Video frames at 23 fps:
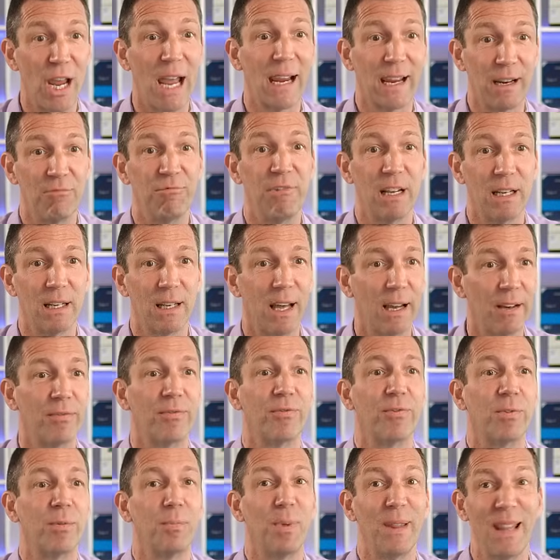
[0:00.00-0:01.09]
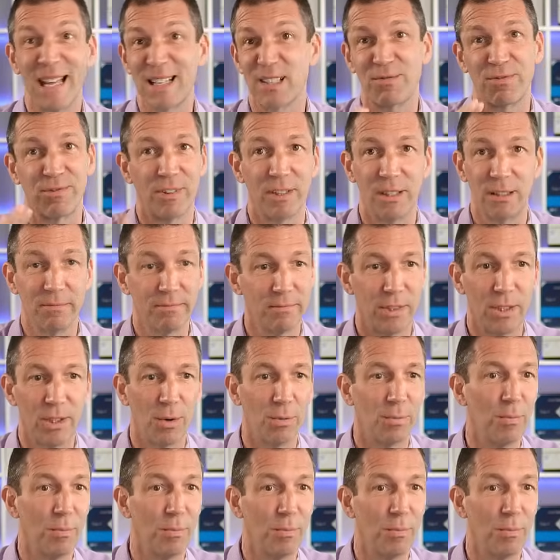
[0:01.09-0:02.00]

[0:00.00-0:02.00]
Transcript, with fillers: in real life, but that's for, you know,